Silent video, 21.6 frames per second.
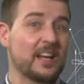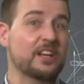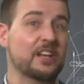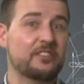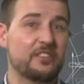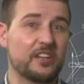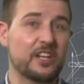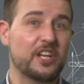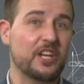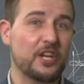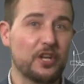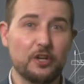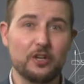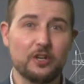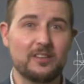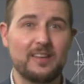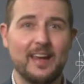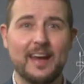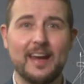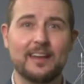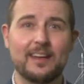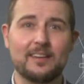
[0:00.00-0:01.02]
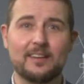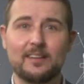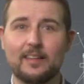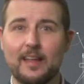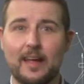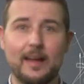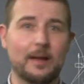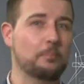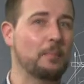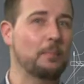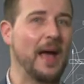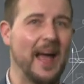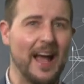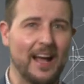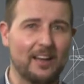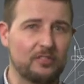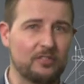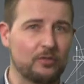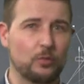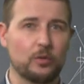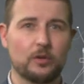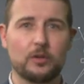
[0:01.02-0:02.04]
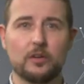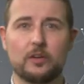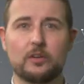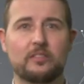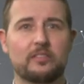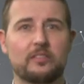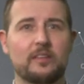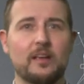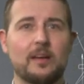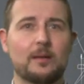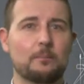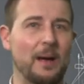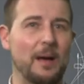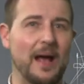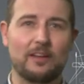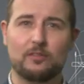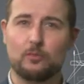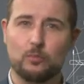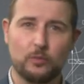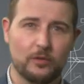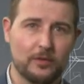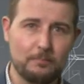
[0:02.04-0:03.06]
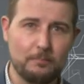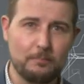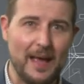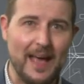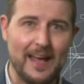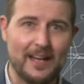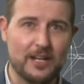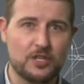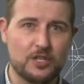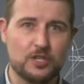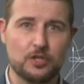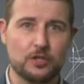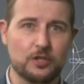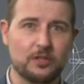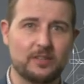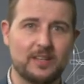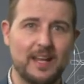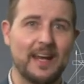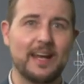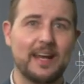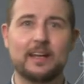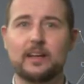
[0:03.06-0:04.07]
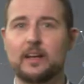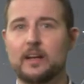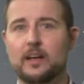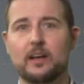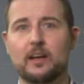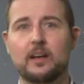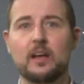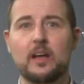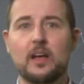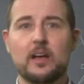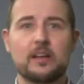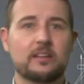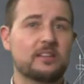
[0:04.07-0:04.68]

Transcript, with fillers: Secure data like passwords, password manager data,